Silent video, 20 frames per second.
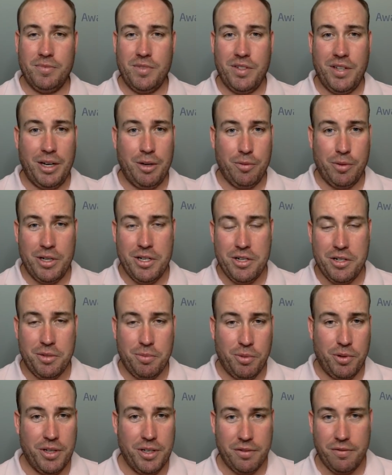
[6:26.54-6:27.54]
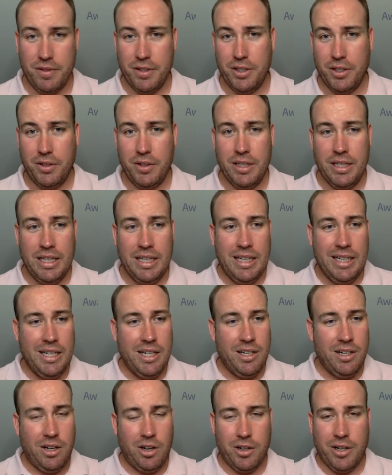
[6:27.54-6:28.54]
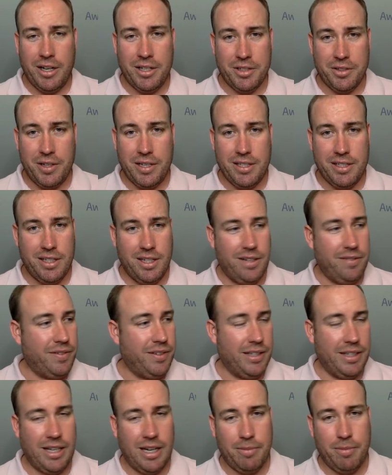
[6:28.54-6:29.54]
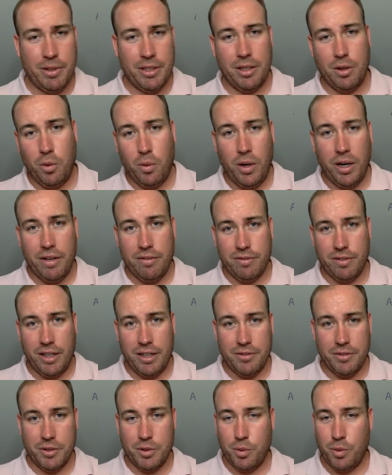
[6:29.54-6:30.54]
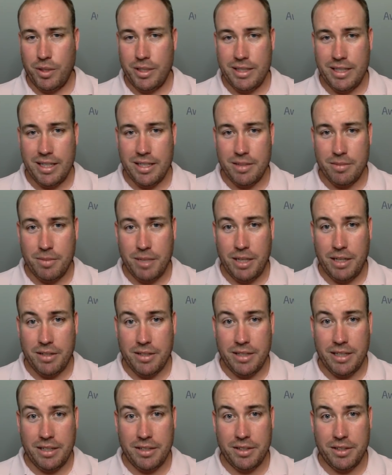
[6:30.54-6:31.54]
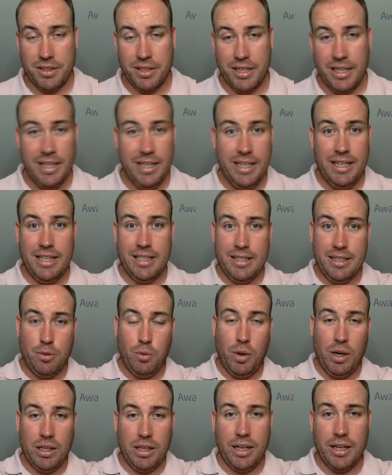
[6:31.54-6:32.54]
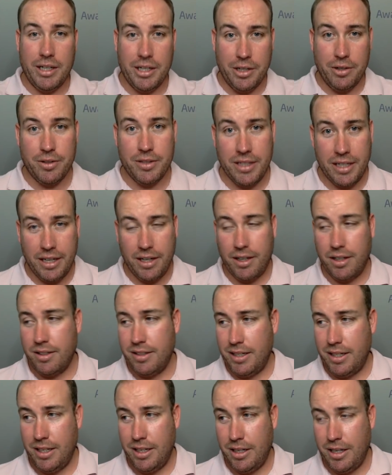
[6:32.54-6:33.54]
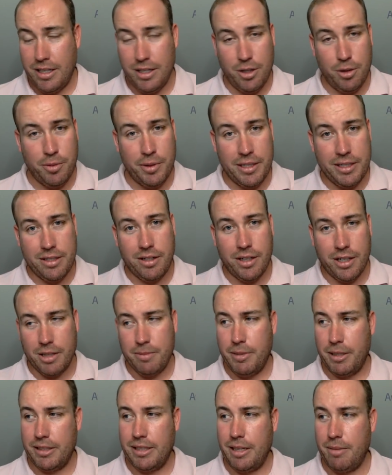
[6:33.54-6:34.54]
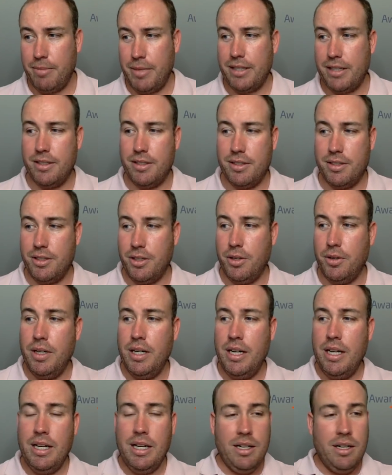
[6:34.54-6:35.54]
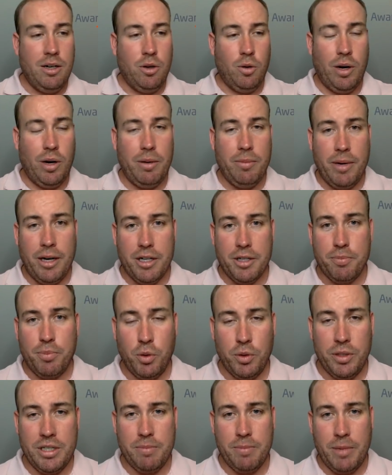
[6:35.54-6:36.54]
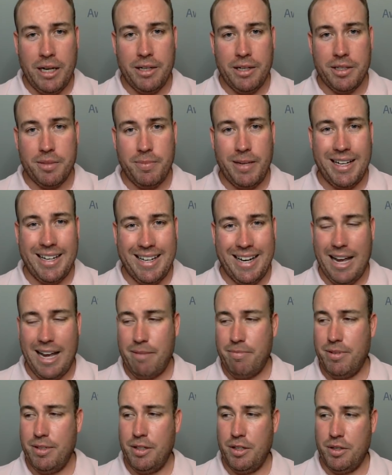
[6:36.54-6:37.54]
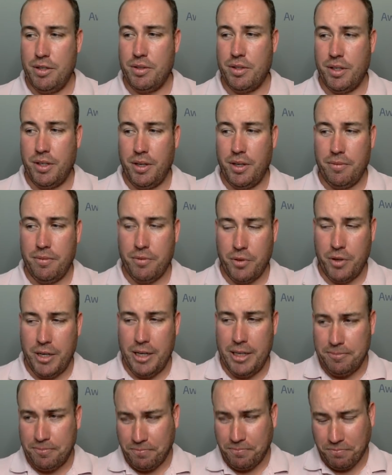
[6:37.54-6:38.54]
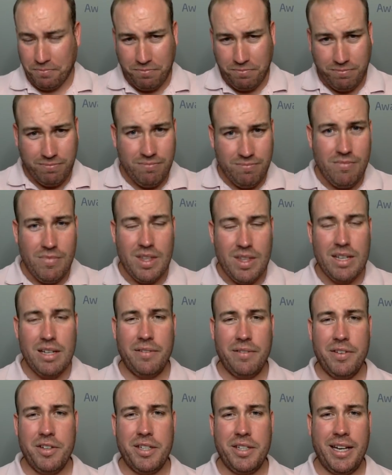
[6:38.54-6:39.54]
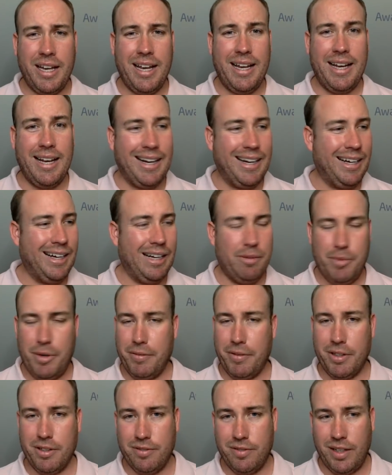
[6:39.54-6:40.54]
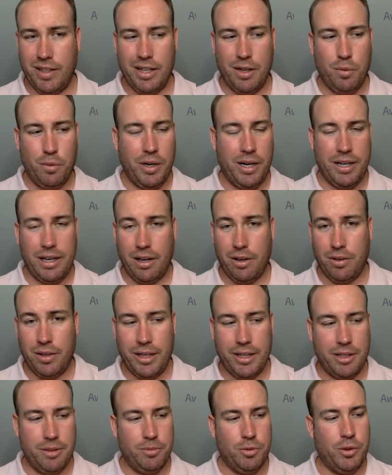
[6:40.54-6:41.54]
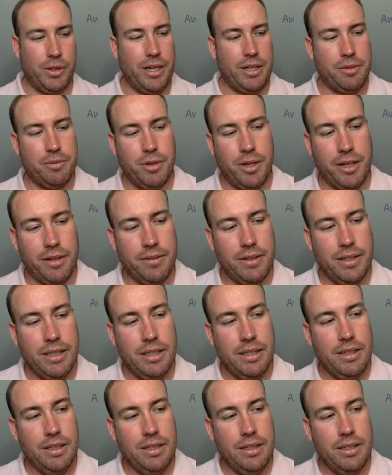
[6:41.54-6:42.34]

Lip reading: St. Regis, Princeville. All kinds of great stuff, and then hop on that Hawaiian flight for 20,000 miles down to Tahiti, and then voila, you're there, and nobody's talking about that method. So Hawaiian Miles, pool these miles, make it happen. It's free. If you say, hey, I'm never going to fly Hawaiian, I don't like them, well, guess what?